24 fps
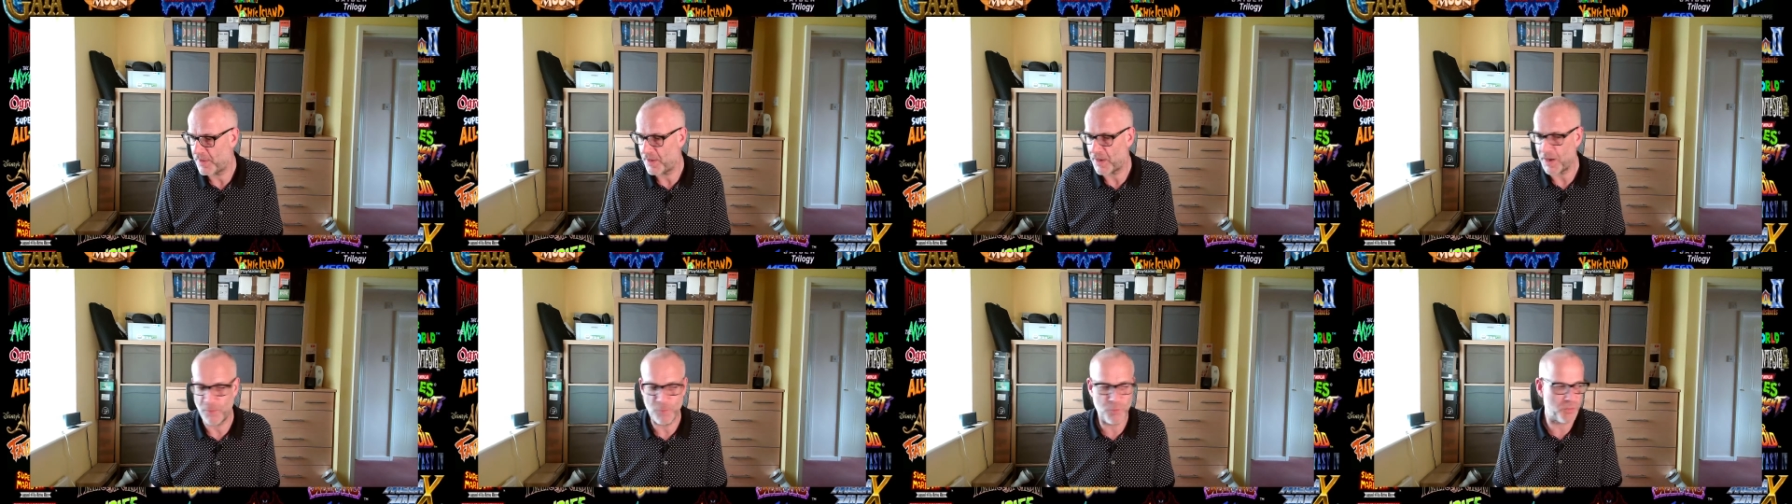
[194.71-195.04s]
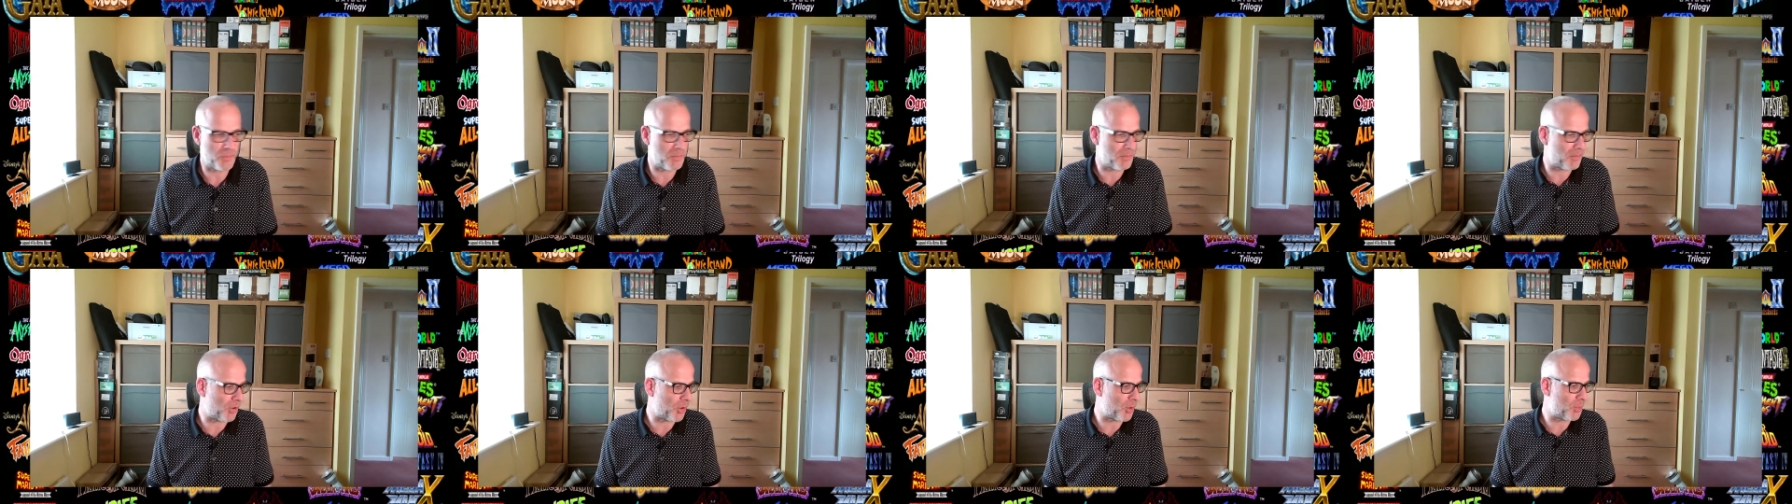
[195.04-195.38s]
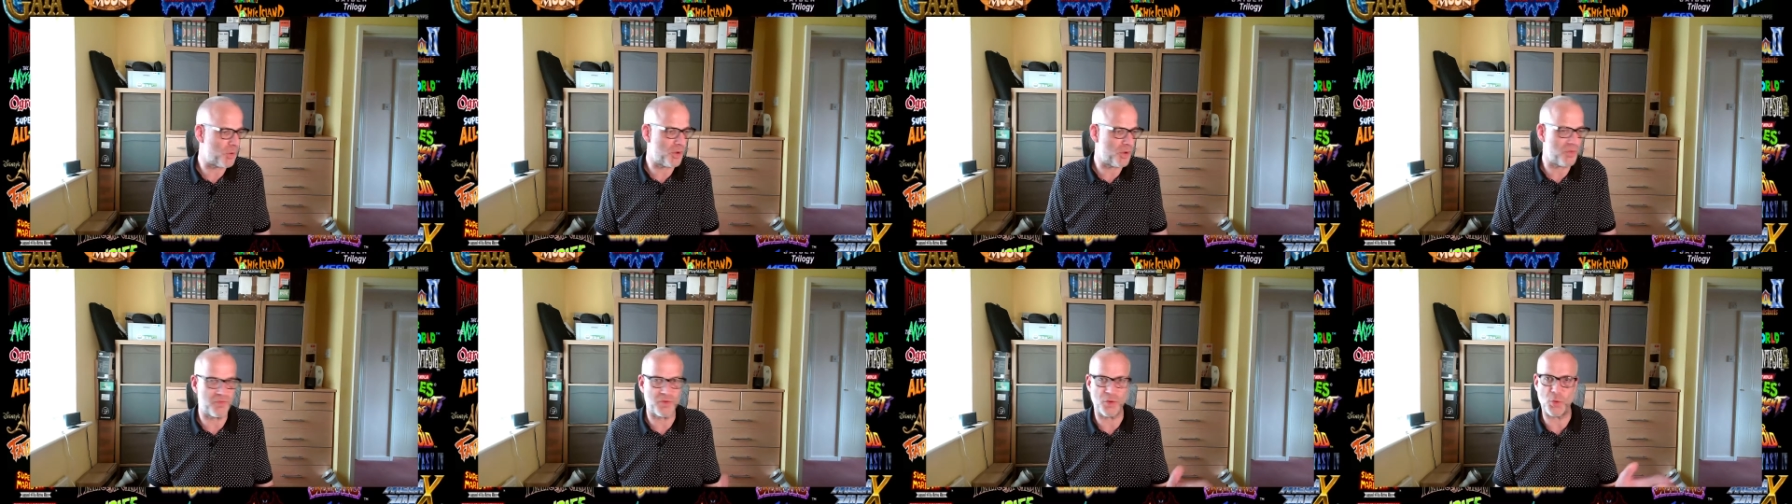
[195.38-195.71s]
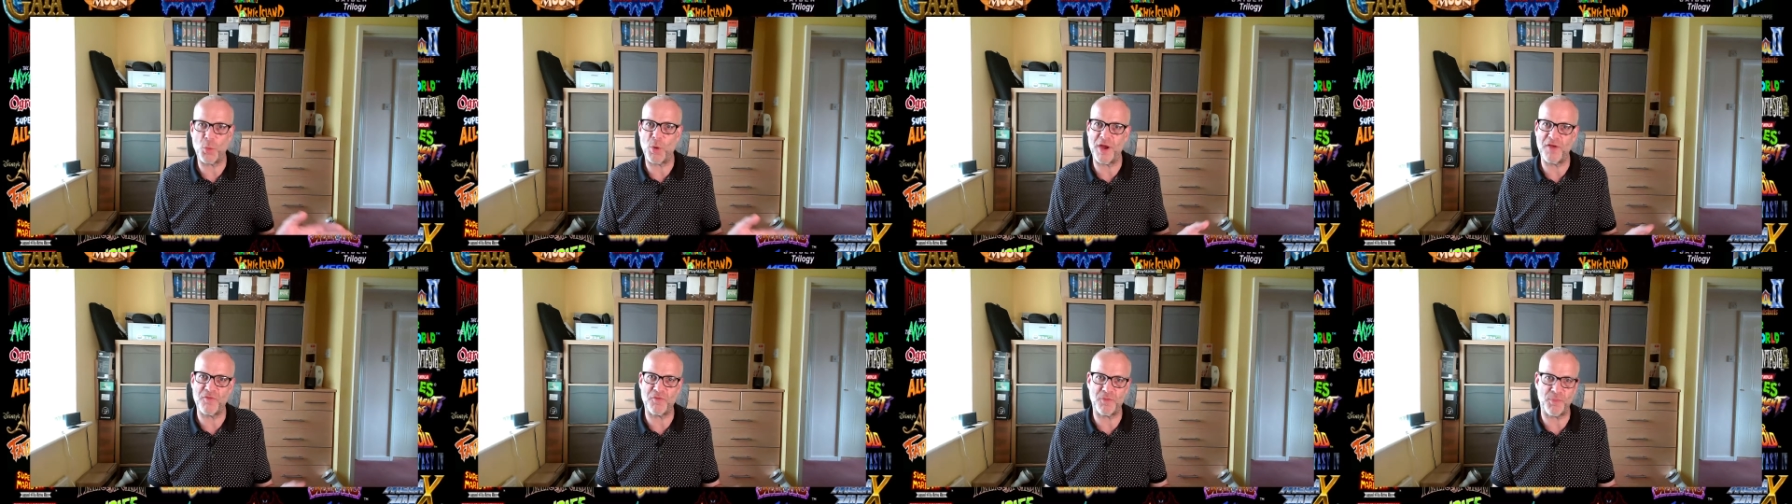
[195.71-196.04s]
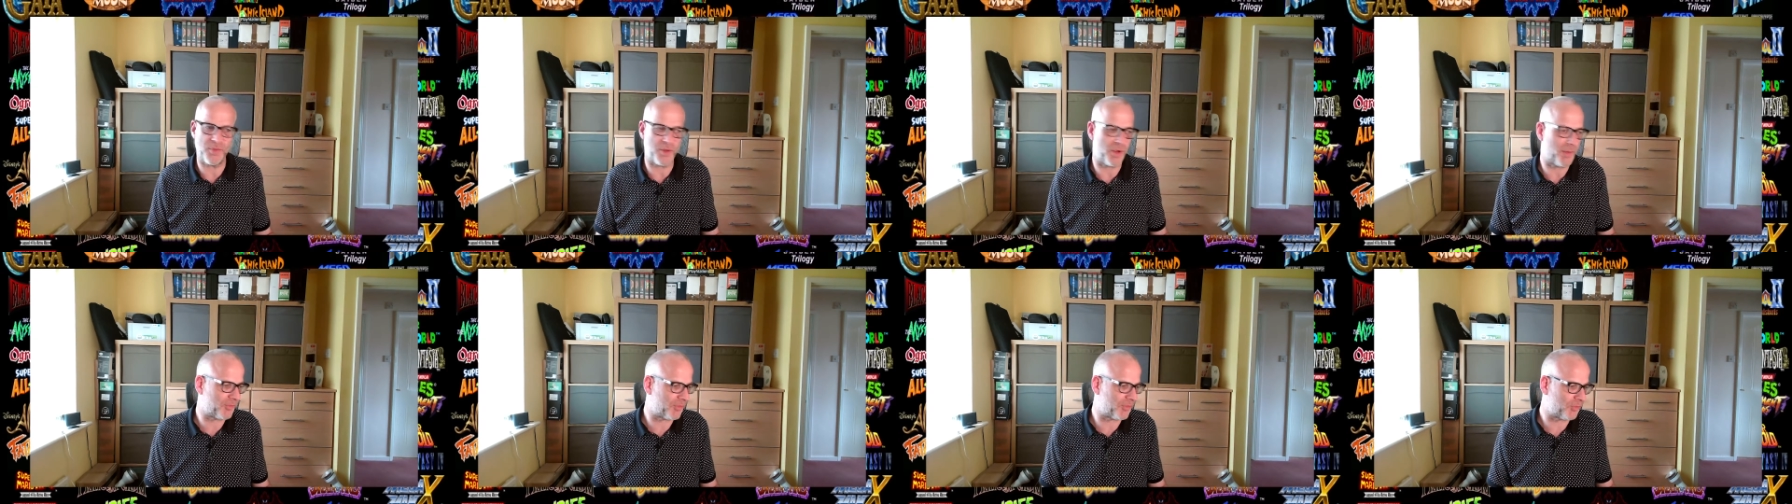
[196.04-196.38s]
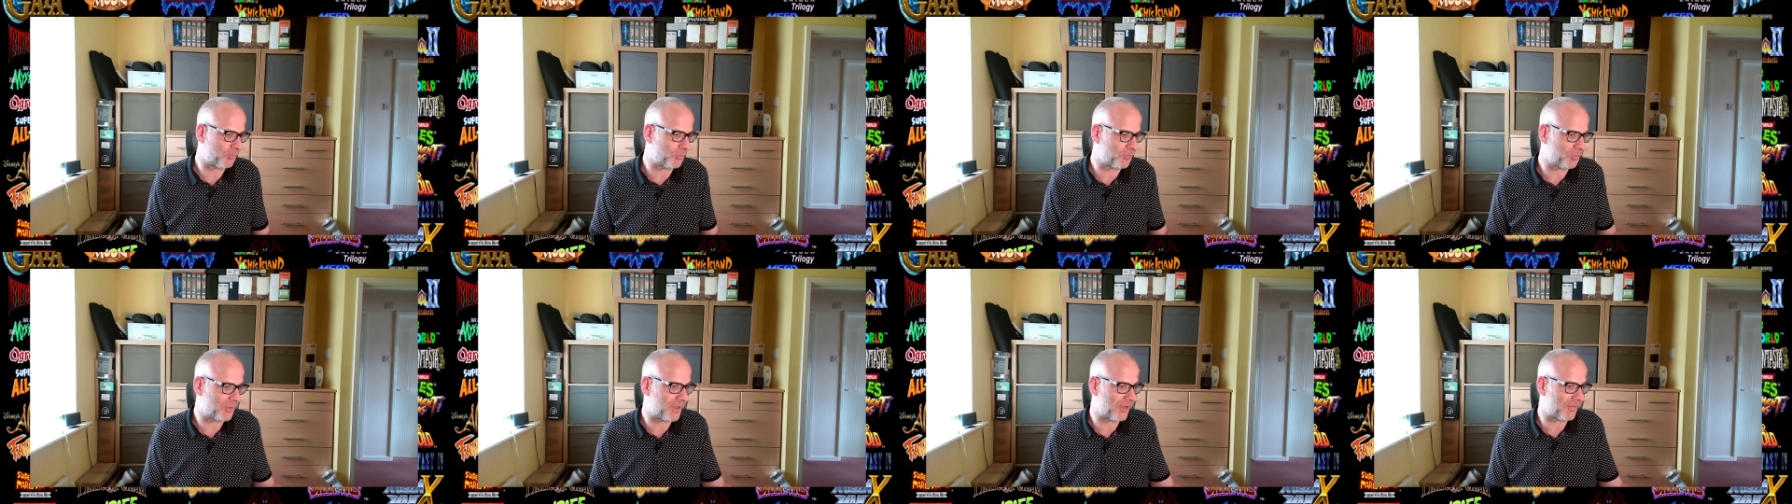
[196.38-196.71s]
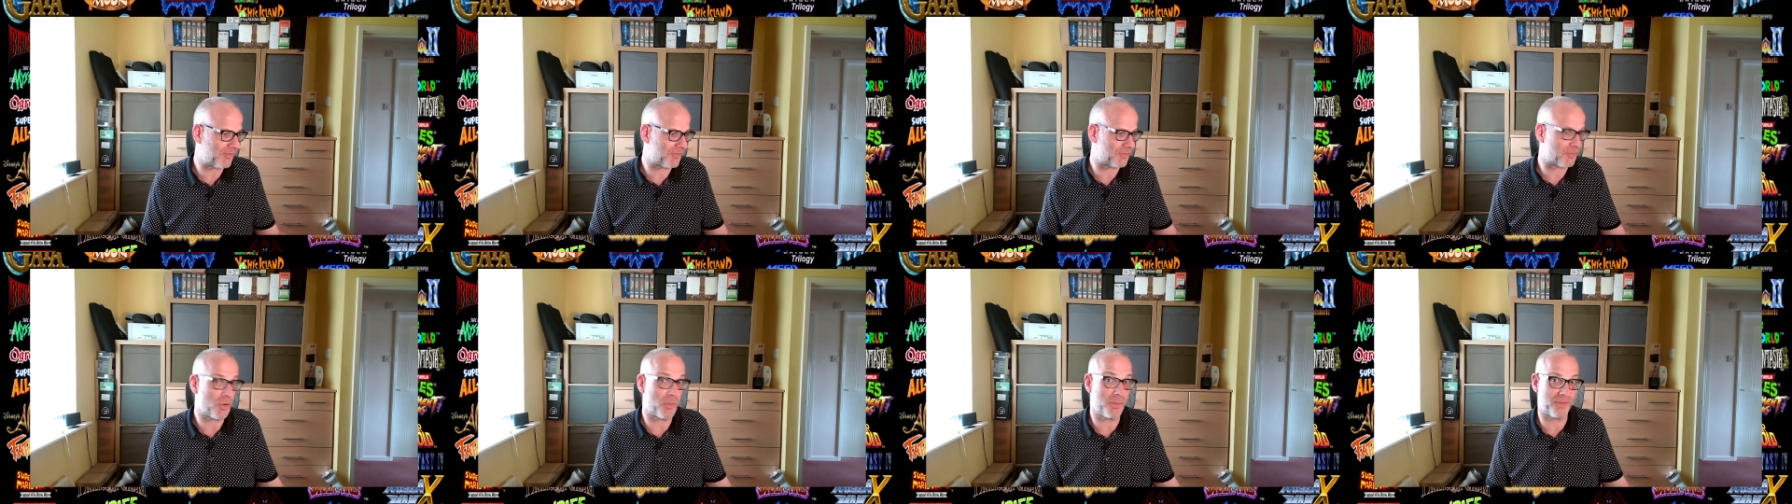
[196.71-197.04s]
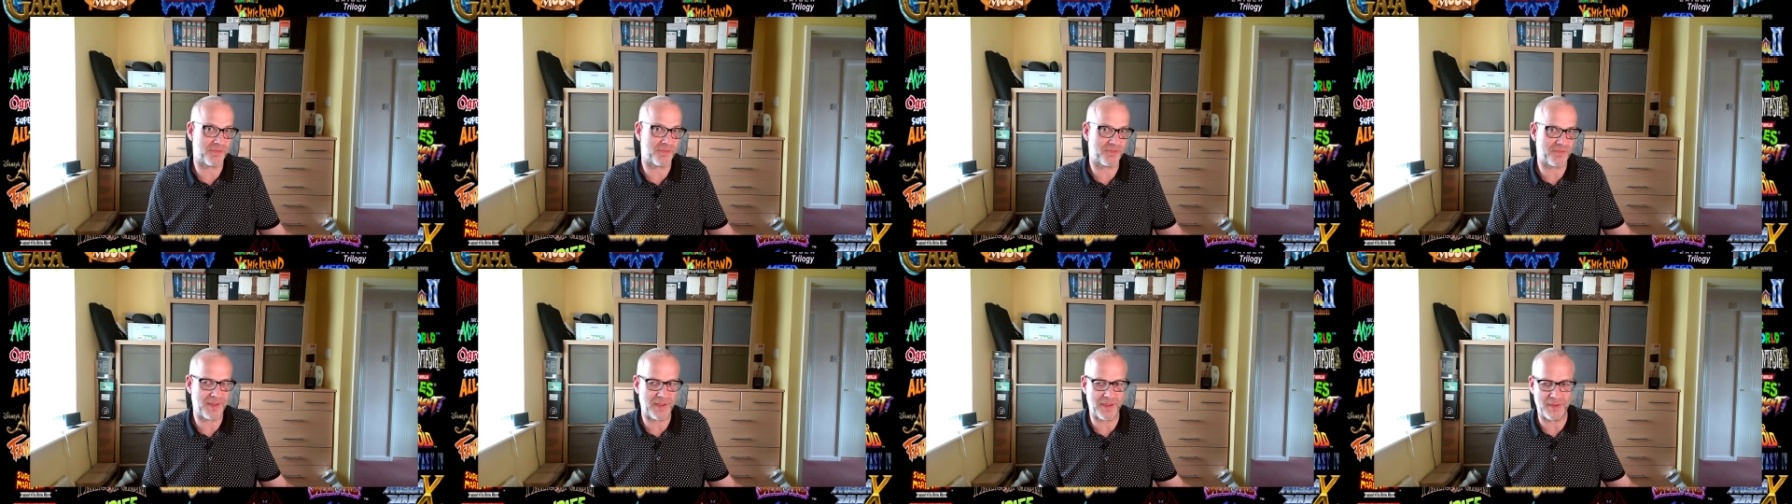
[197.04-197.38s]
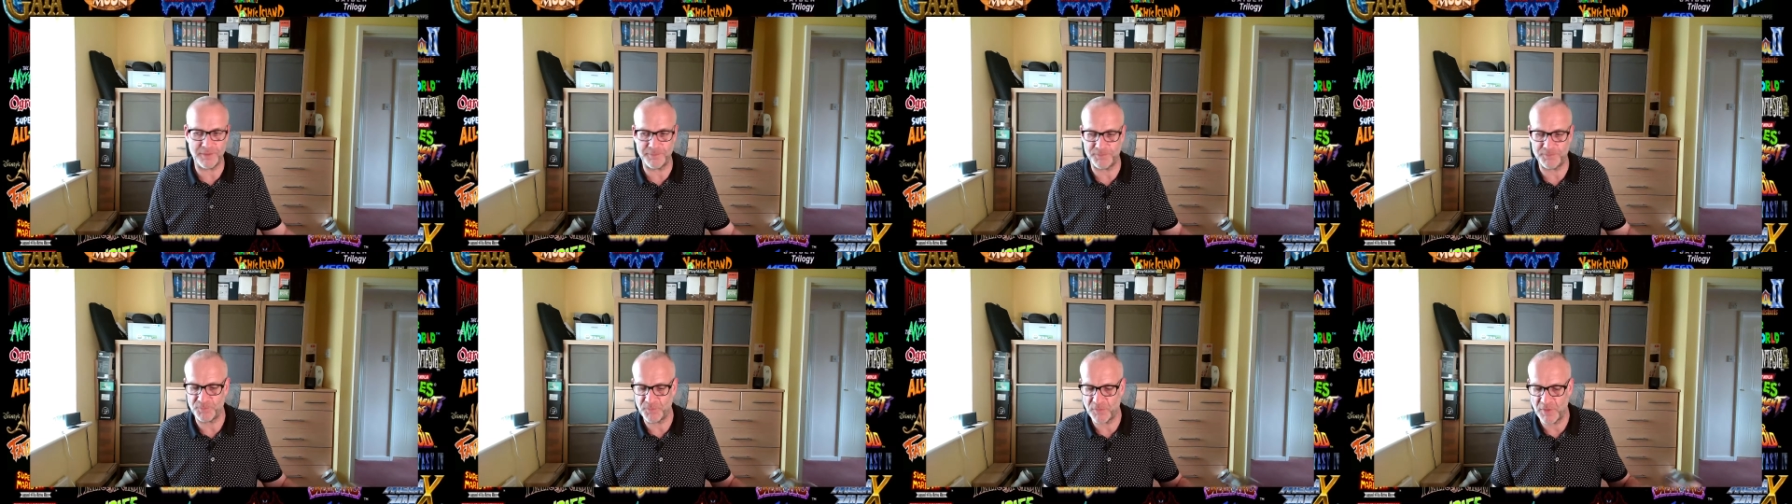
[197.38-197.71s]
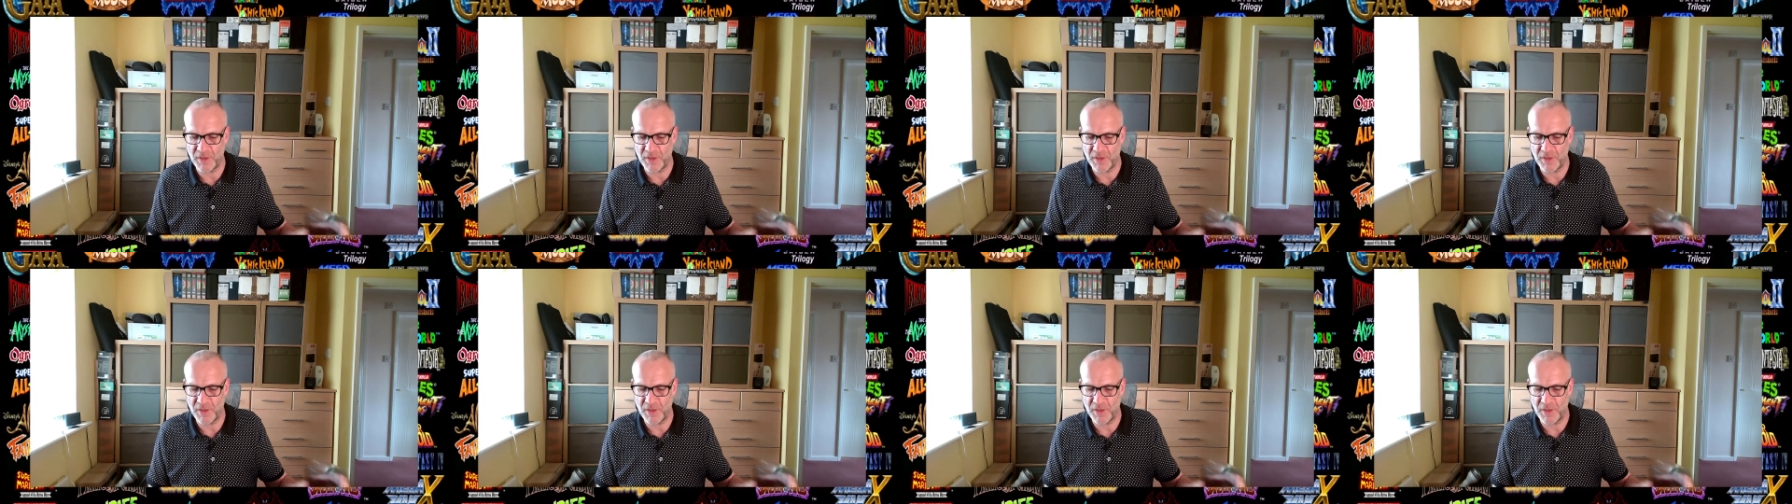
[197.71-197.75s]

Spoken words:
I wouldn't mind moving away from the optical disc on the Saturn.